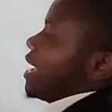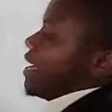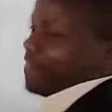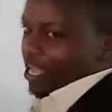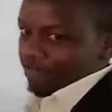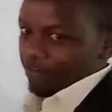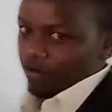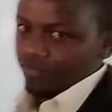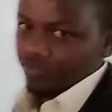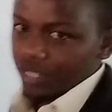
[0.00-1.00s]
And
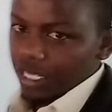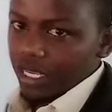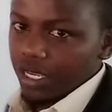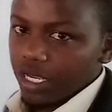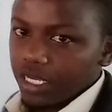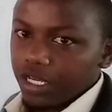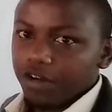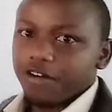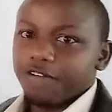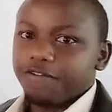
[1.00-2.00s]
therefore,
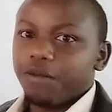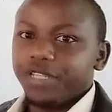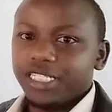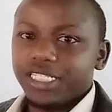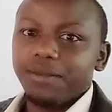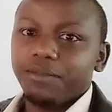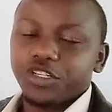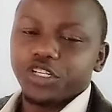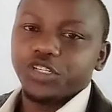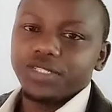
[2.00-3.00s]
from this
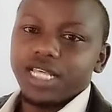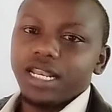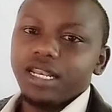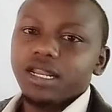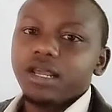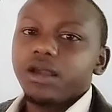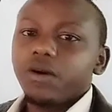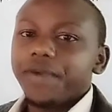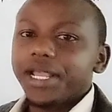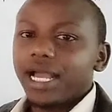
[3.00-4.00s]
demonstration, then
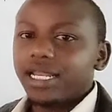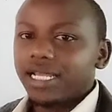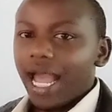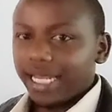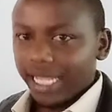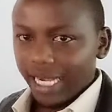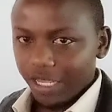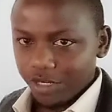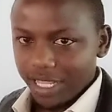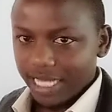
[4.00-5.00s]
we can
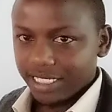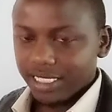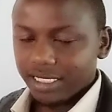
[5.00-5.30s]
conclude that